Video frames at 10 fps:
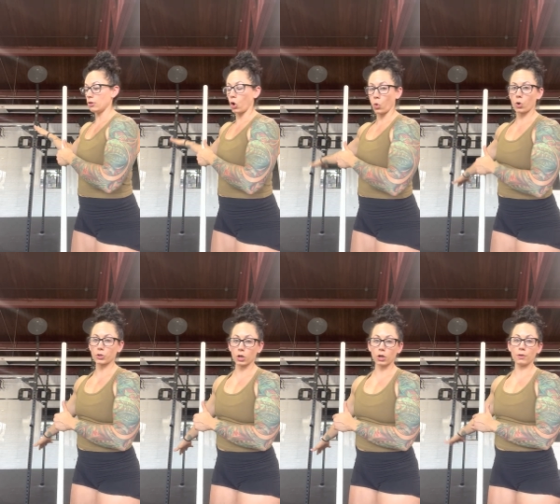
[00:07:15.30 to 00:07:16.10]
the
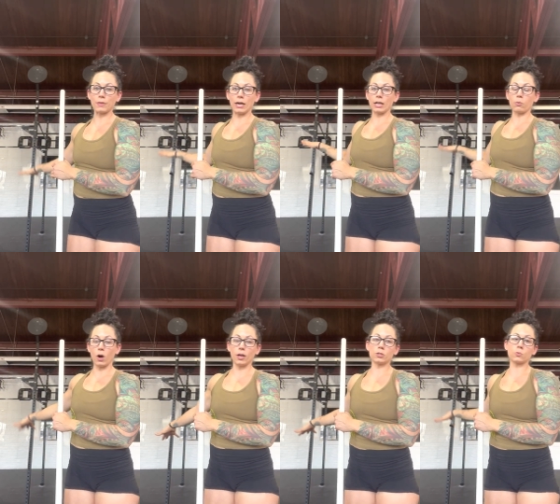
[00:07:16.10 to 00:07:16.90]
order that it
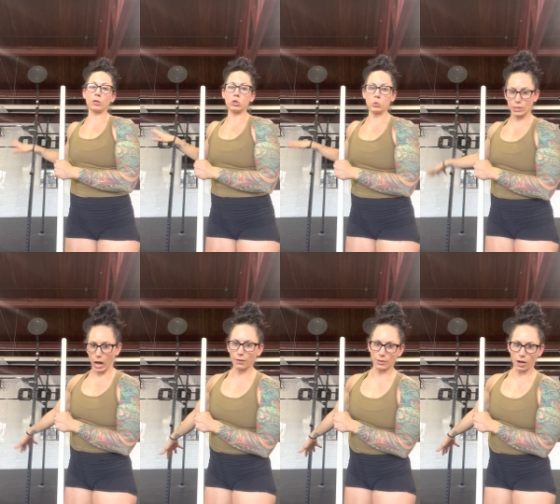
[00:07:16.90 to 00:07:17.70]
was when you
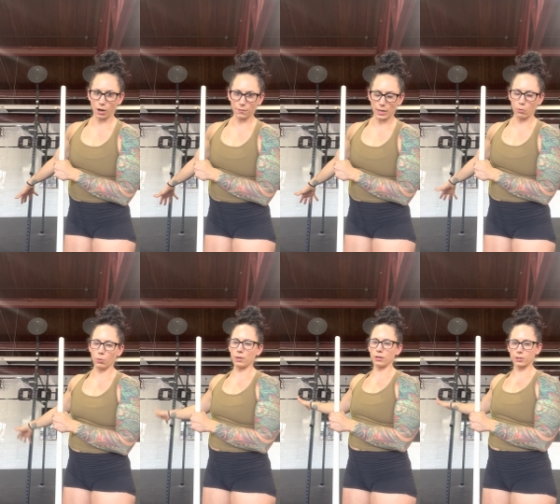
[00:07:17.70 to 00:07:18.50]
got there. They will
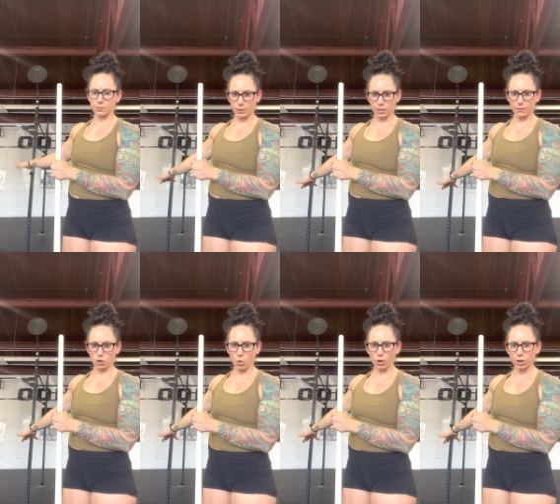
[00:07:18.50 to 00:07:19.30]
be in a
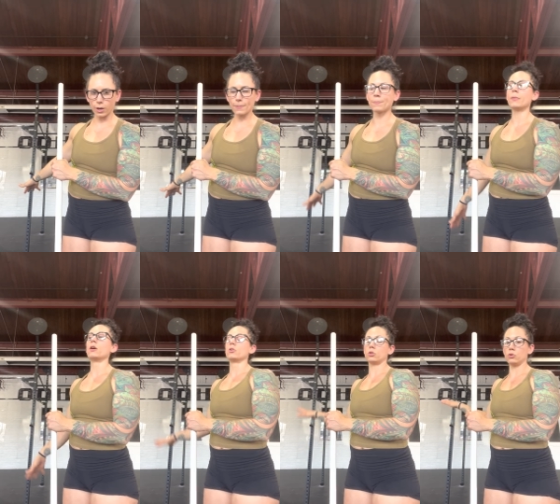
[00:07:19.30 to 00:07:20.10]
specific order,
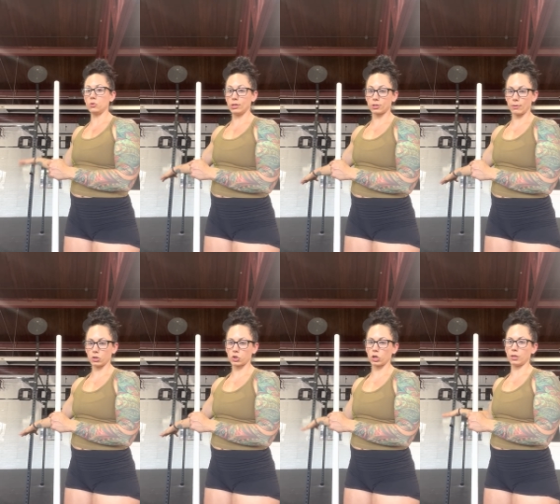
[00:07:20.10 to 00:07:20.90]
so you need to
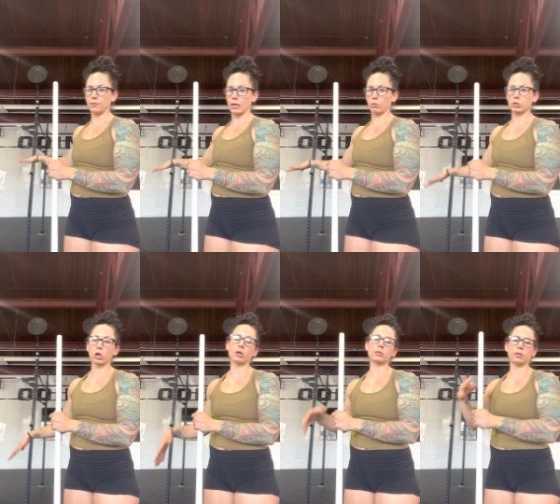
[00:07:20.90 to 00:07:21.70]
make sure that they
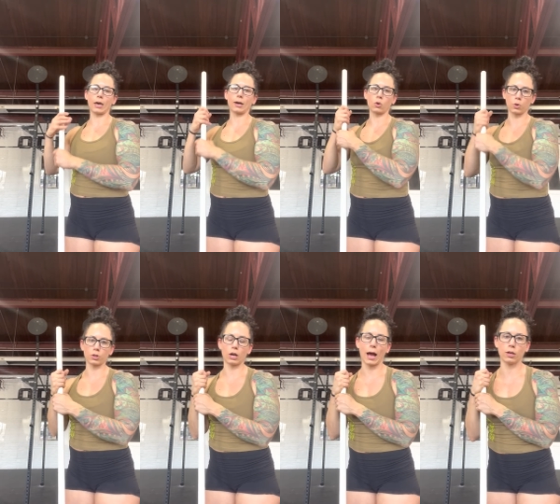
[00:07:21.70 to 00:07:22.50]
return to that
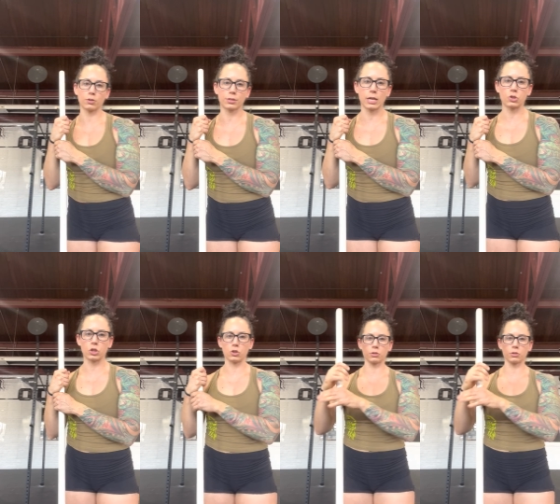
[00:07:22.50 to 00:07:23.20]
order at your station. Your